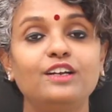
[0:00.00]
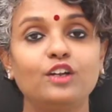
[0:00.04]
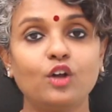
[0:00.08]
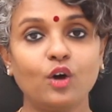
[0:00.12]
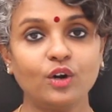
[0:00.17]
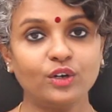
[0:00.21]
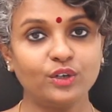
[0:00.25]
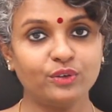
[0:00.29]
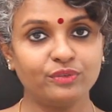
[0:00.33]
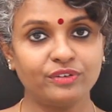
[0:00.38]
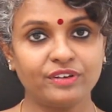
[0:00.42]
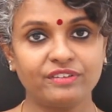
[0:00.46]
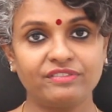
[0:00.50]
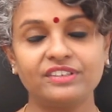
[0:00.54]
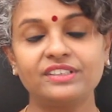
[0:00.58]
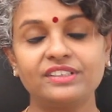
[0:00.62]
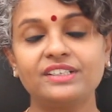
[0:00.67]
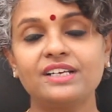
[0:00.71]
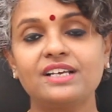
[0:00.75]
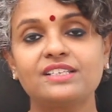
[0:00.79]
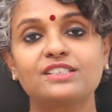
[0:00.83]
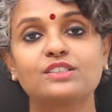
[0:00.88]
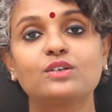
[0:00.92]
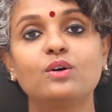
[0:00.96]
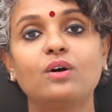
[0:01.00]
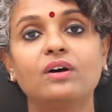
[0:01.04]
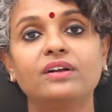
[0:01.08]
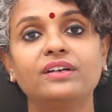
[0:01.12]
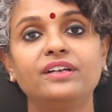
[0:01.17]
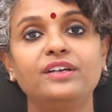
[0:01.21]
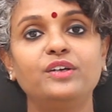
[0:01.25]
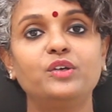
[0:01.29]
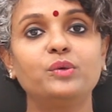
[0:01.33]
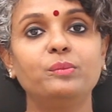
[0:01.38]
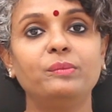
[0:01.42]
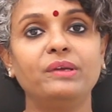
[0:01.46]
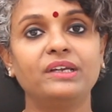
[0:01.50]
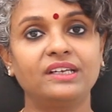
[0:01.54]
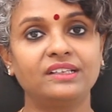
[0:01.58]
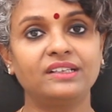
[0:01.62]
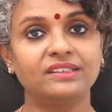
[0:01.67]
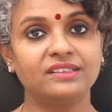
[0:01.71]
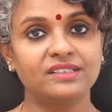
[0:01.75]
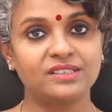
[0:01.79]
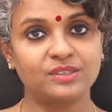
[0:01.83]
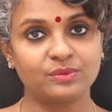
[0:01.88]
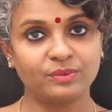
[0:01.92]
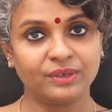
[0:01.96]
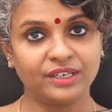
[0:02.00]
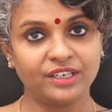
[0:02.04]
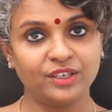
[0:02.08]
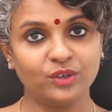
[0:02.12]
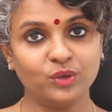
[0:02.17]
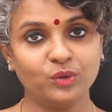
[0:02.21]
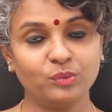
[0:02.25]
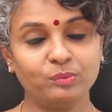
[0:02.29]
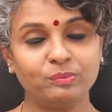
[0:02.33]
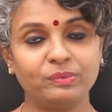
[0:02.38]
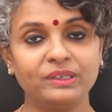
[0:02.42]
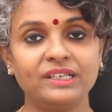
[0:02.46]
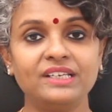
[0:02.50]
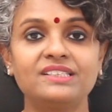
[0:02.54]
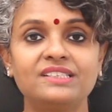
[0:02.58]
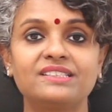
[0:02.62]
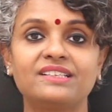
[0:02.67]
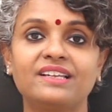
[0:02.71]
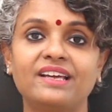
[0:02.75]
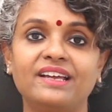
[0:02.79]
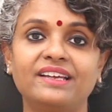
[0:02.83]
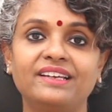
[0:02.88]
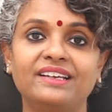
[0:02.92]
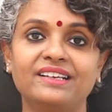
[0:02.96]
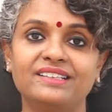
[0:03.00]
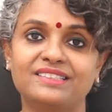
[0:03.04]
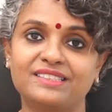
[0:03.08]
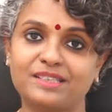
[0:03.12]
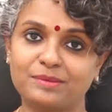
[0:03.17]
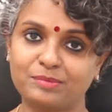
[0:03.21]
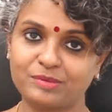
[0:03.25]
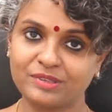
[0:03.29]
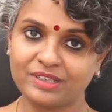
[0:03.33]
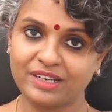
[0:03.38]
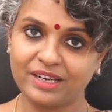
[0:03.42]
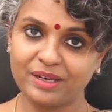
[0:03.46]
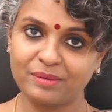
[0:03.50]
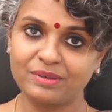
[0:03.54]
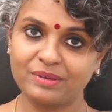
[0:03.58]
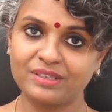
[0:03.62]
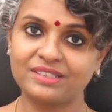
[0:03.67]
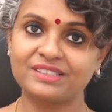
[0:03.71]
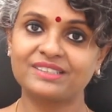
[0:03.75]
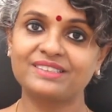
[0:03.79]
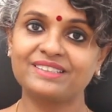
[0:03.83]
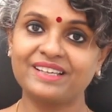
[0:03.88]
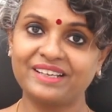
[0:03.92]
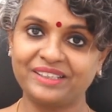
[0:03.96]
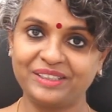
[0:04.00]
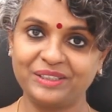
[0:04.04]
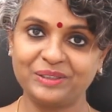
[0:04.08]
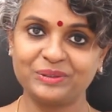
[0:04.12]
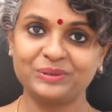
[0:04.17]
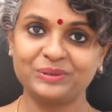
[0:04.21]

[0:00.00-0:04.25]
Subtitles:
A lot of effort has gone into making this video. Please like and subscribe us. Thank